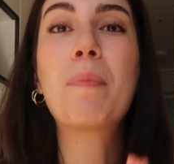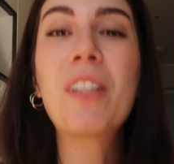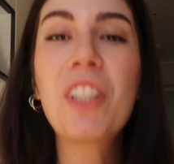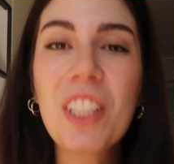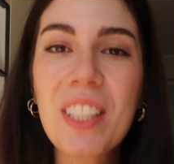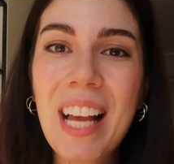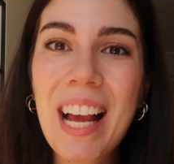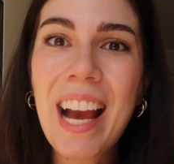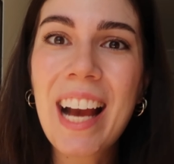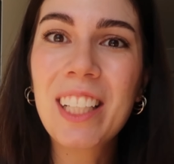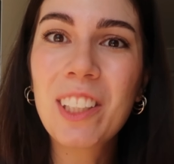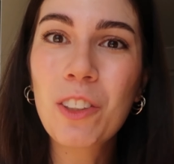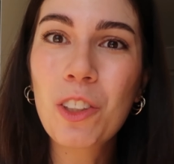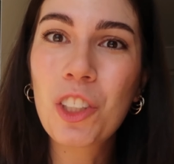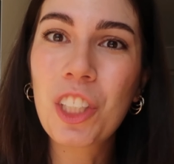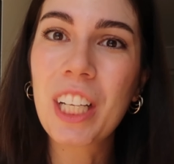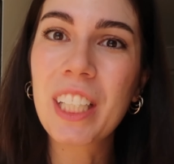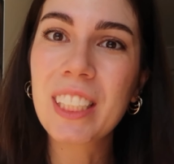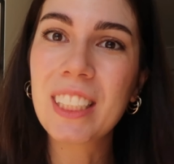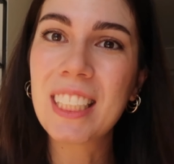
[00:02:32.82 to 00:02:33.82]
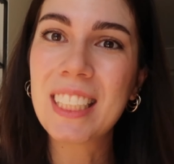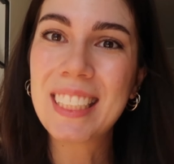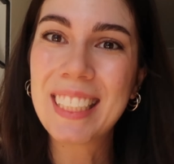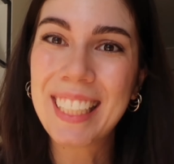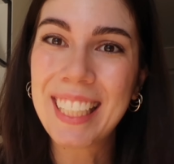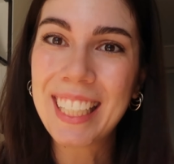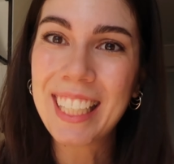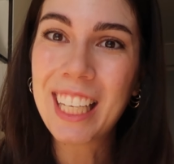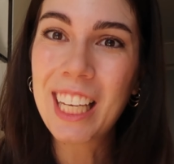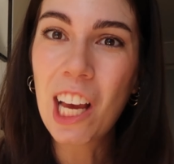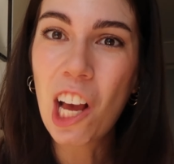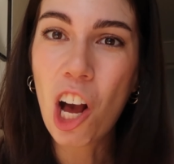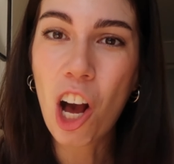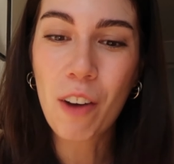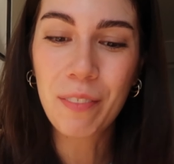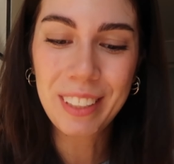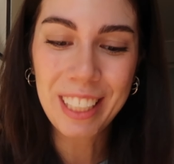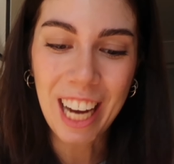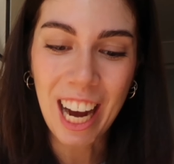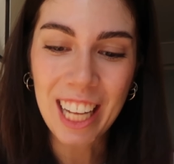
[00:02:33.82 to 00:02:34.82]
much as I had to share the tea
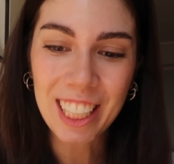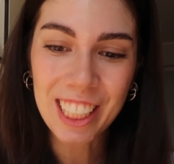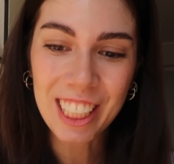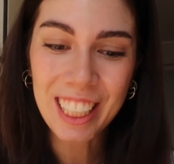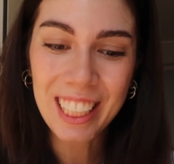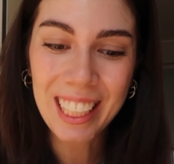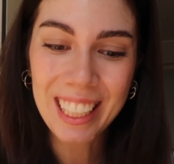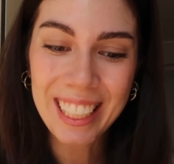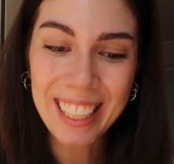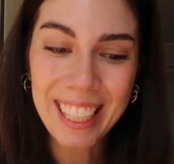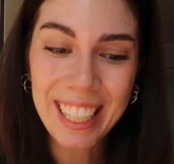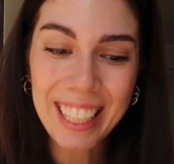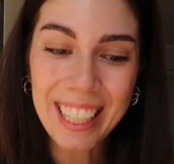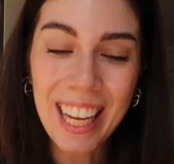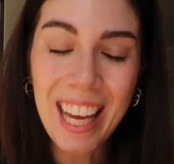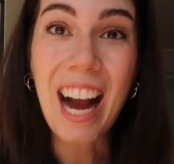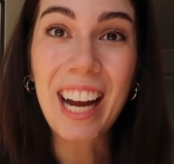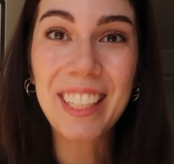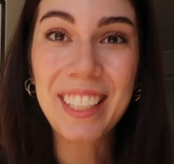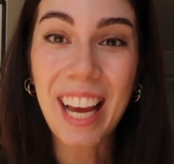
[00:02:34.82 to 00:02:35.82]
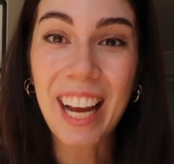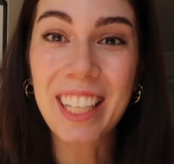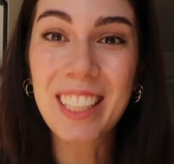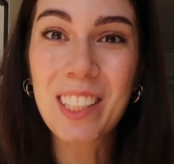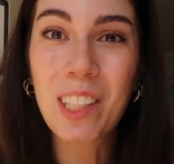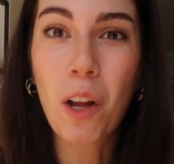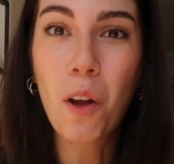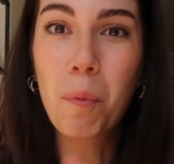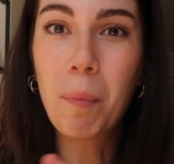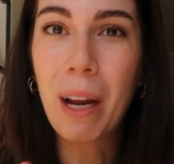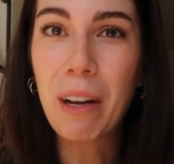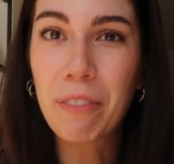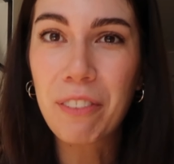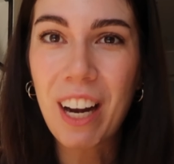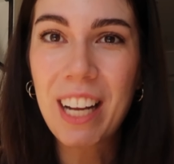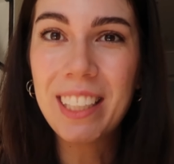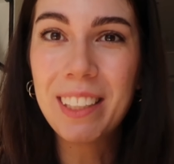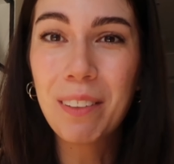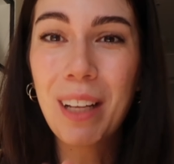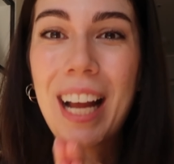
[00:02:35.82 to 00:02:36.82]
of the other clinic, I texted all my
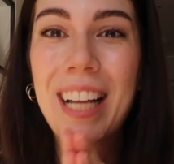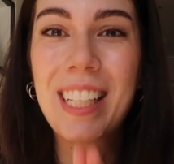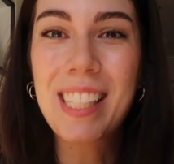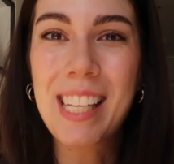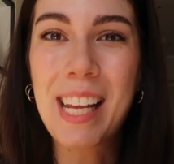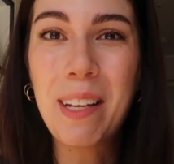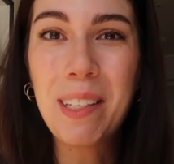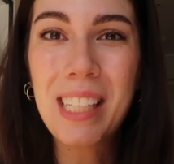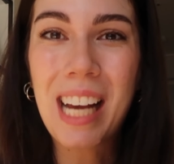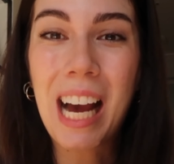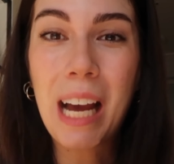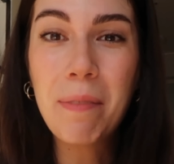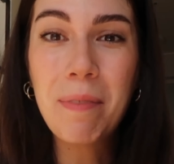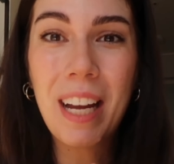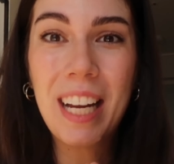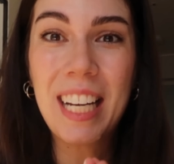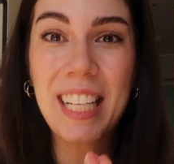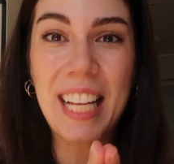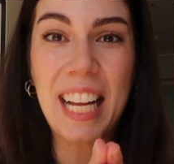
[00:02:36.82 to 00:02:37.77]
friends at the same time and I